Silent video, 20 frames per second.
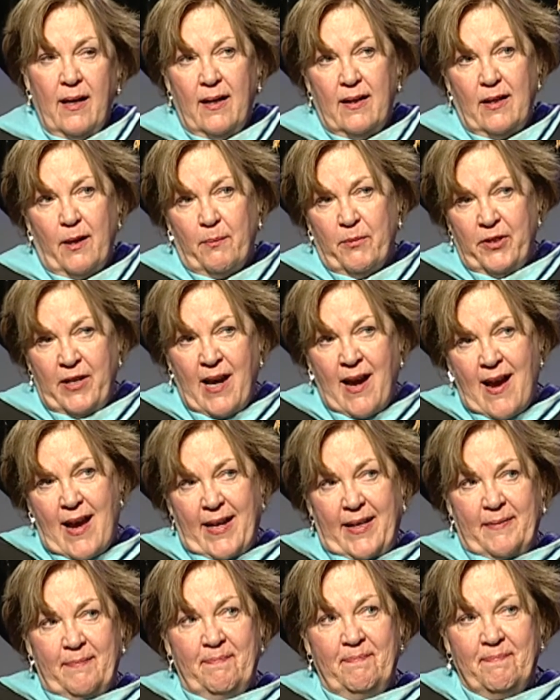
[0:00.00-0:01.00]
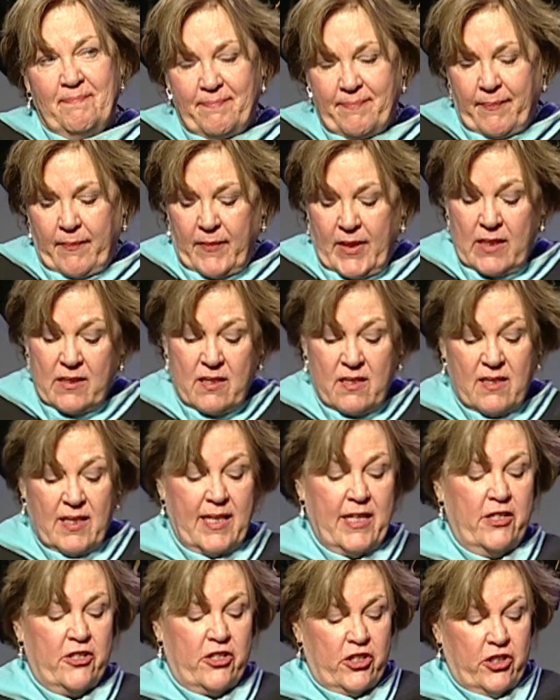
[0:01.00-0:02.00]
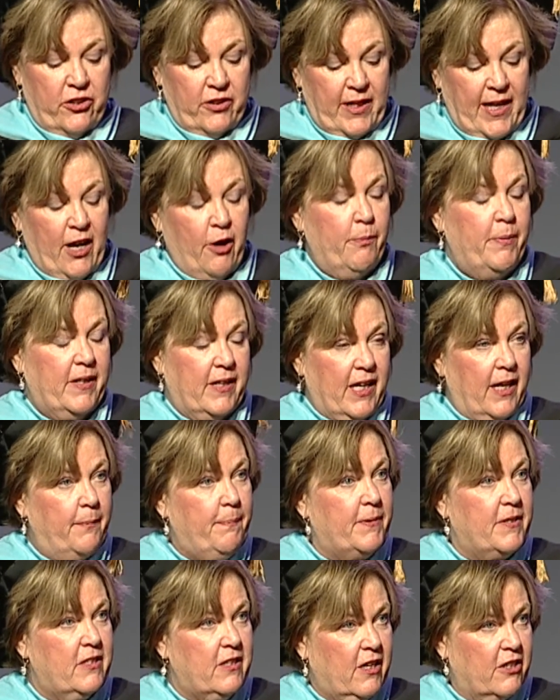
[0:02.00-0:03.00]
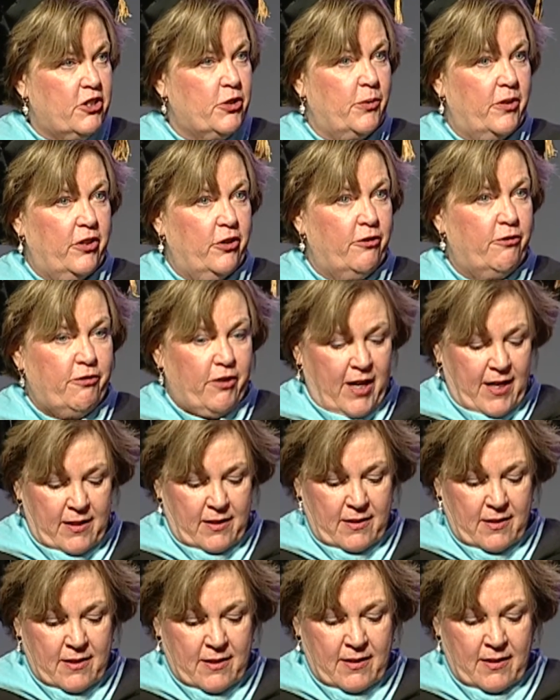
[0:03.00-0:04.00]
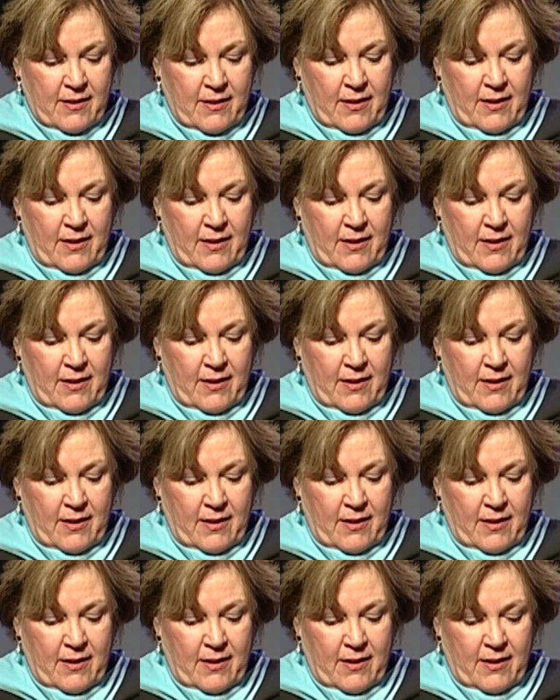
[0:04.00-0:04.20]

Number nine, this is easier now, but keep in touch with your friends.